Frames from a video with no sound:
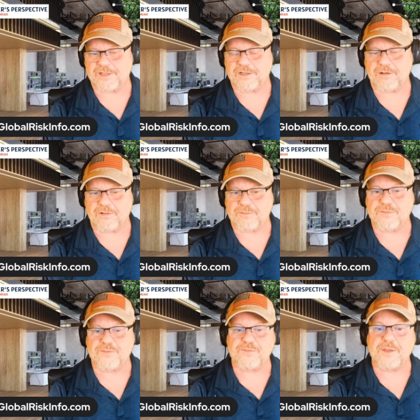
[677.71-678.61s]
They call
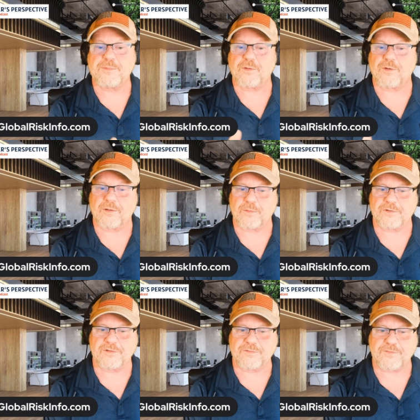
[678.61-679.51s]
FIBUA,
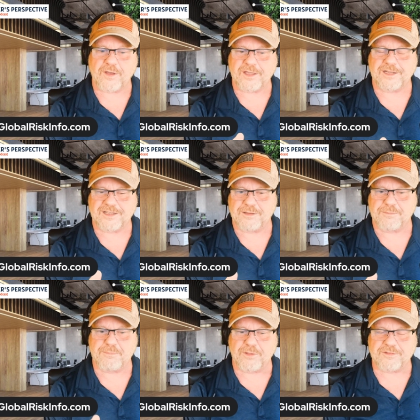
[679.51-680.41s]
which is fighting in
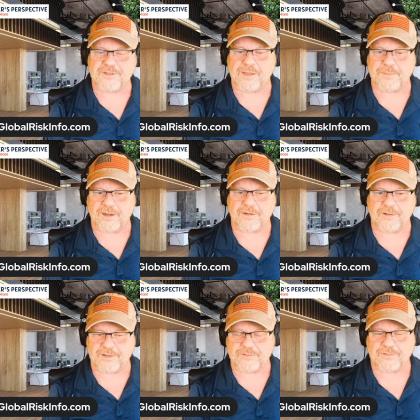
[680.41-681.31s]
built up
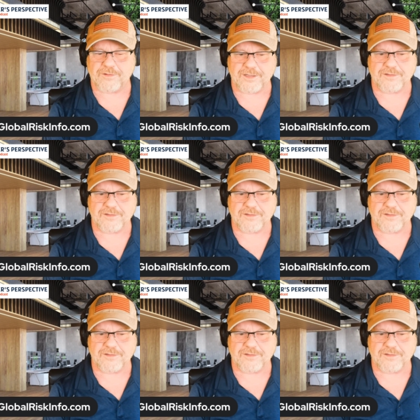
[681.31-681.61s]
areas, right?